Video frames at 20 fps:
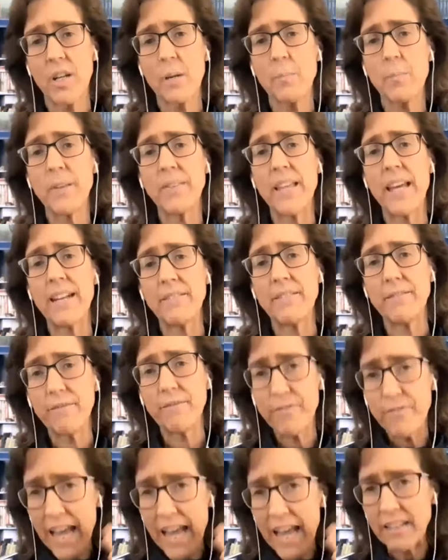but that in
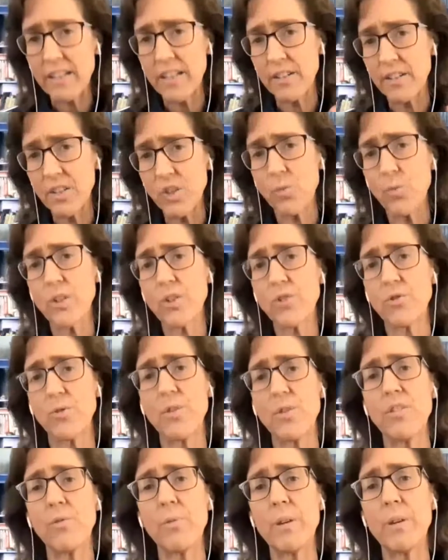fact there is one
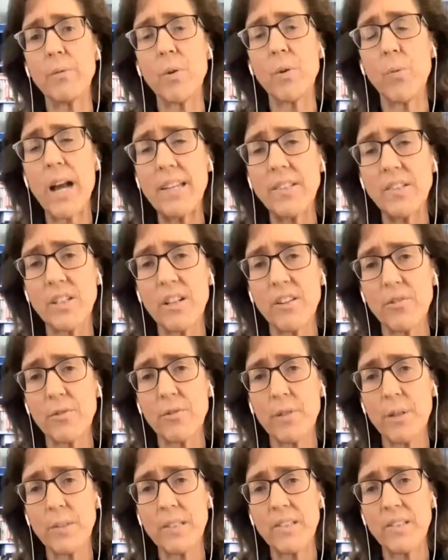truth. If we were wise enough, we
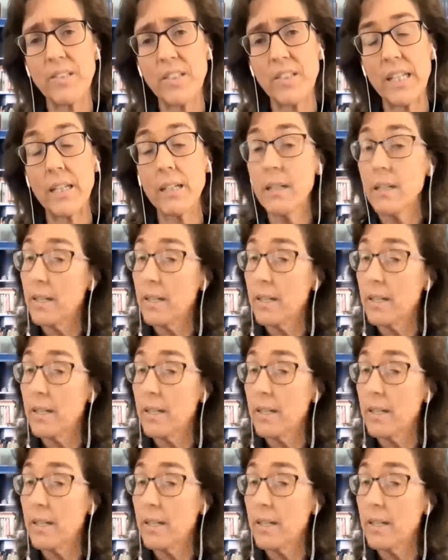would see it.